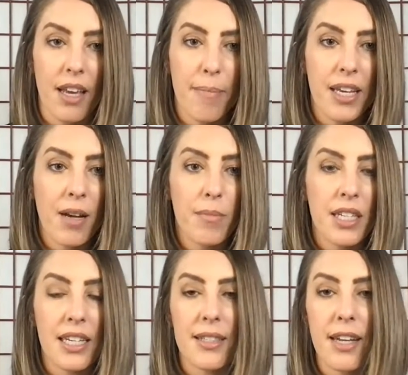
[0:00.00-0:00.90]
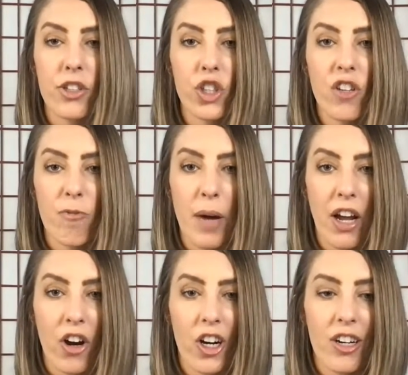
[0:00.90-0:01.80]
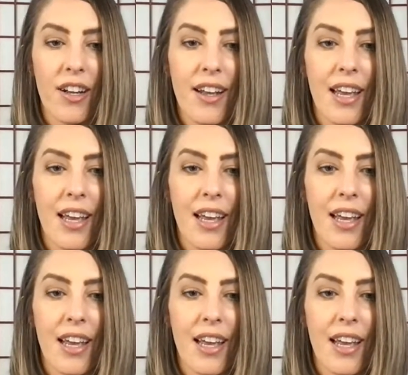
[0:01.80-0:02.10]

It becomes an extension of my art.